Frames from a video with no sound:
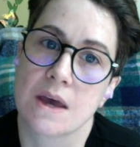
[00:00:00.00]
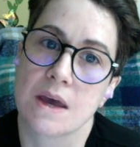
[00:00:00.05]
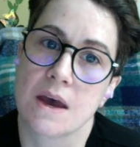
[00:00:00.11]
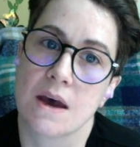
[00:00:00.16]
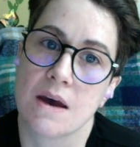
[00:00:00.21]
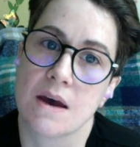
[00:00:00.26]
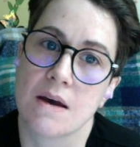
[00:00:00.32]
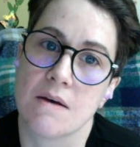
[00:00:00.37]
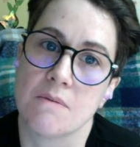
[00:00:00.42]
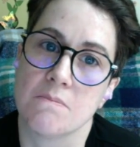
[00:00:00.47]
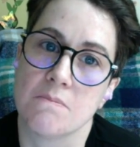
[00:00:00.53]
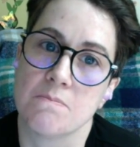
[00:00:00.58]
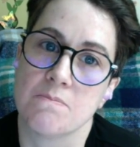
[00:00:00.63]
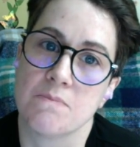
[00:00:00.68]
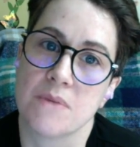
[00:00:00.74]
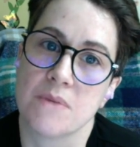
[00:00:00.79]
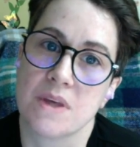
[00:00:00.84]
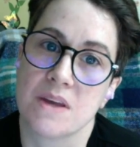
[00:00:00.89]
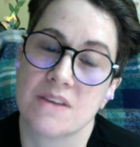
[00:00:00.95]

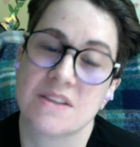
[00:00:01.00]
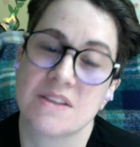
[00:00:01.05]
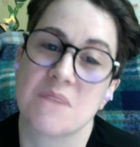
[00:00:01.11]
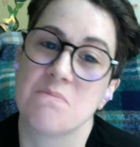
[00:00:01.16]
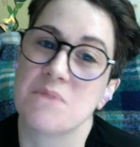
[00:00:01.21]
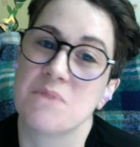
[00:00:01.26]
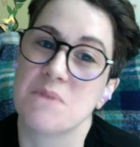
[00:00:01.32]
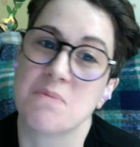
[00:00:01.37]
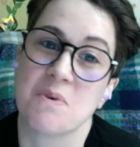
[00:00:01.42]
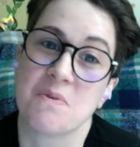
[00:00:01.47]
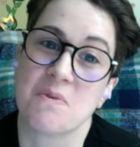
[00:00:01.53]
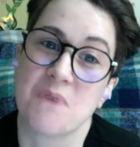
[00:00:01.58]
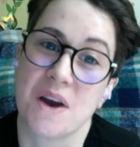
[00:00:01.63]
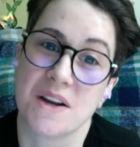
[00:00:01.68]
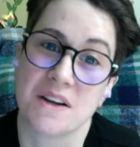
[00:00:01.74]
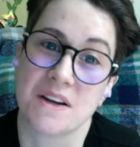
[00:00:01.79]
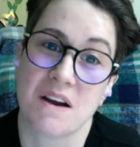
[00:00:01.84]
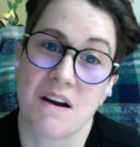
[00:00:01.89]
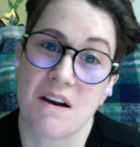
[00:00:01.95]
Some people
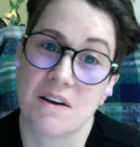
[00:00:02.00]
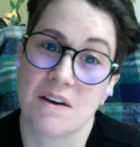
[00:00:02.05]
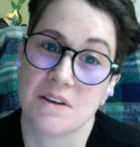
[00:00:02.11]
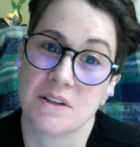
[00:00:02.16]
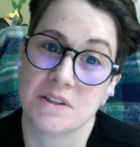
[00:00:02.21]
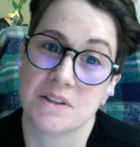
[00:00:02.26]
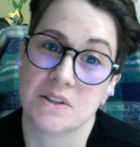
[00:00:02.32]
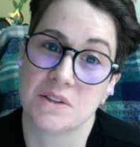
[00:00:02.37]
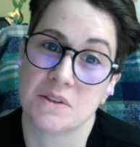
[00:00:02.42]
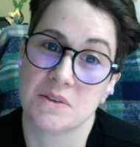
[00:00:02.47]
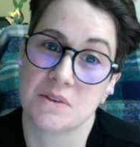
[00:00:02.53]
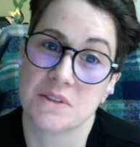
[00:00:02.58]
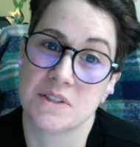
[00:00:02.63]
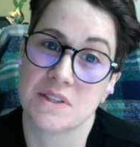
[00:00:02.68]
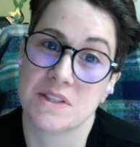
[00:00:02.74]
find it harder to notice